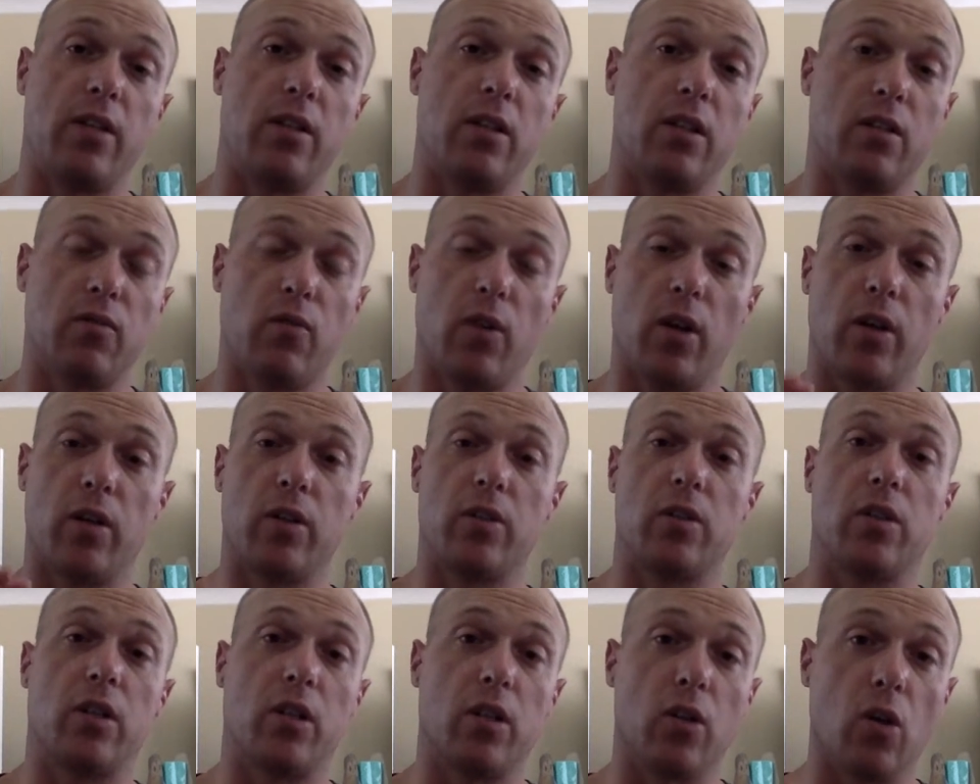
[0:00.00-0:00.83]
just
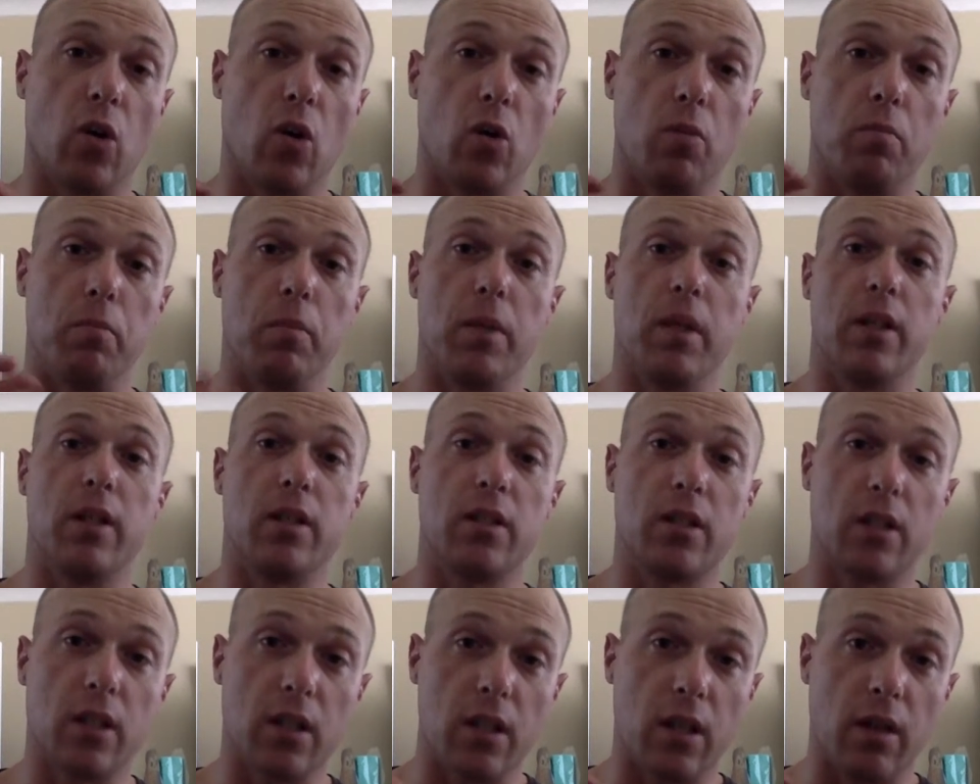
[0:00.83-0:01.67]
focusing on
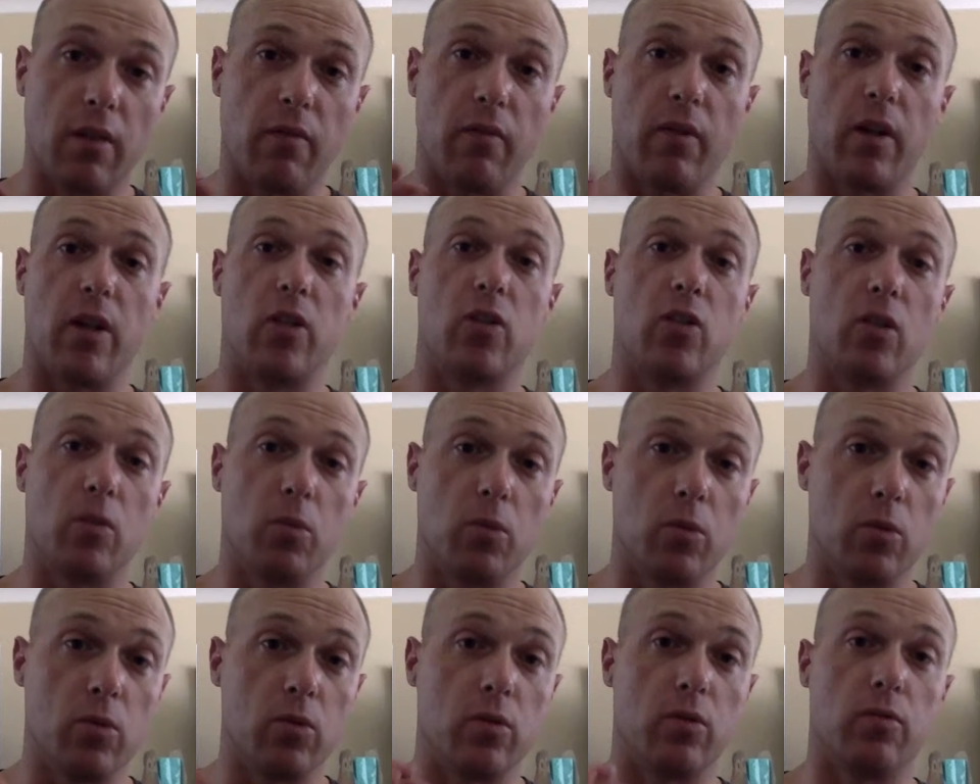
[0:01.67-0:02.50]
meats,
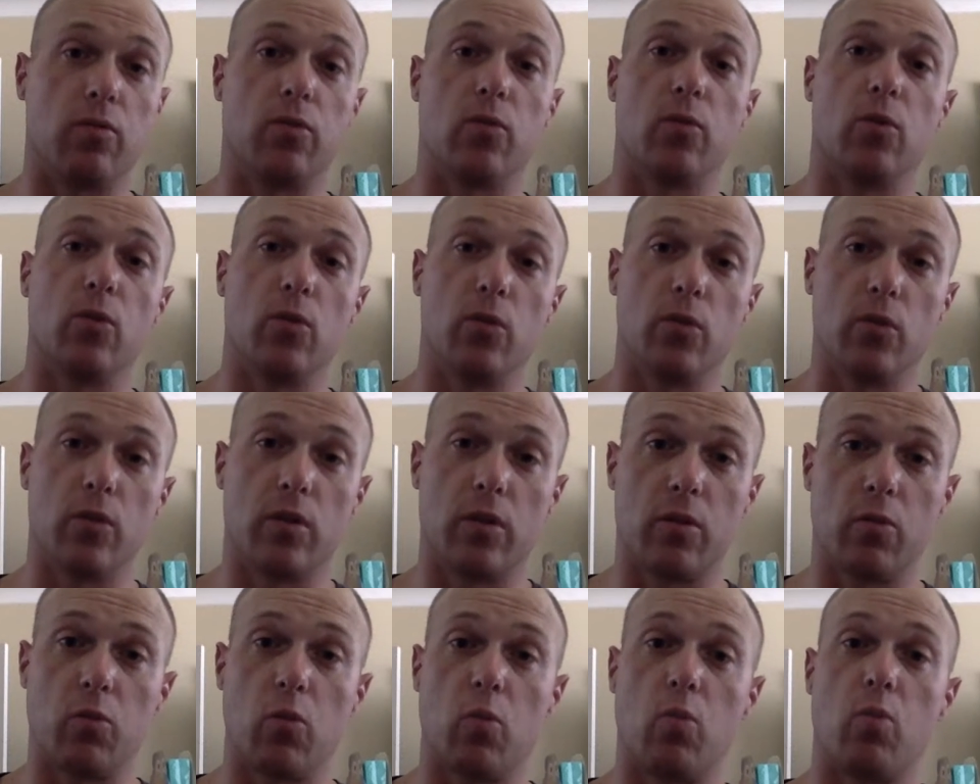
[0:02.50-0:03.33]
vegetables,
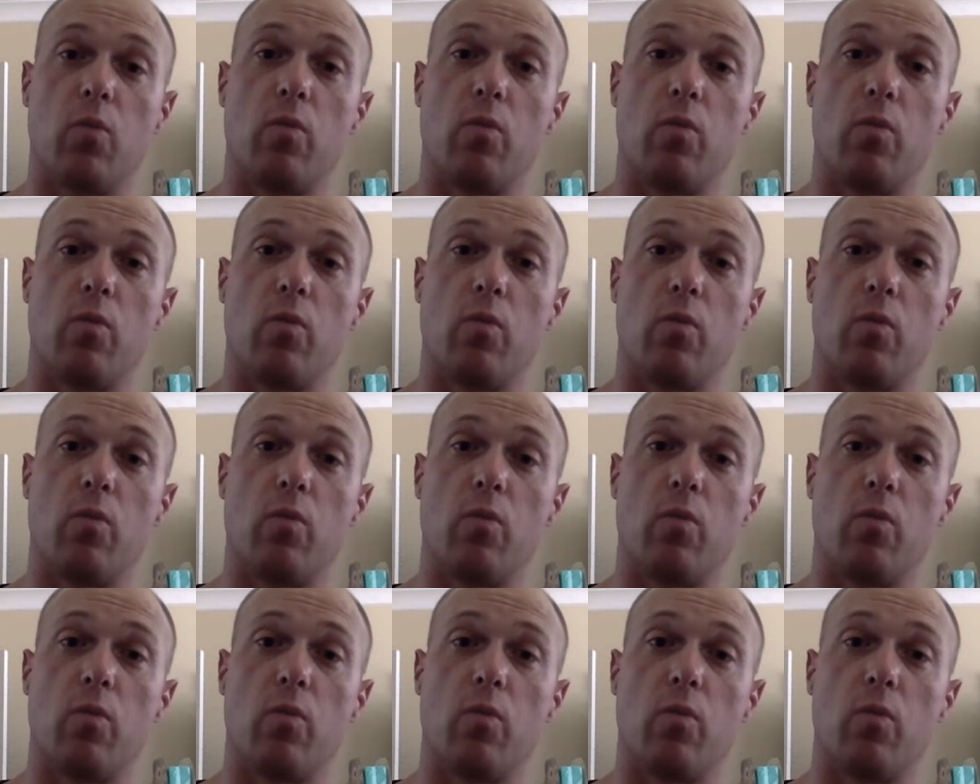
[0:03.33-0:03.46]
fruits,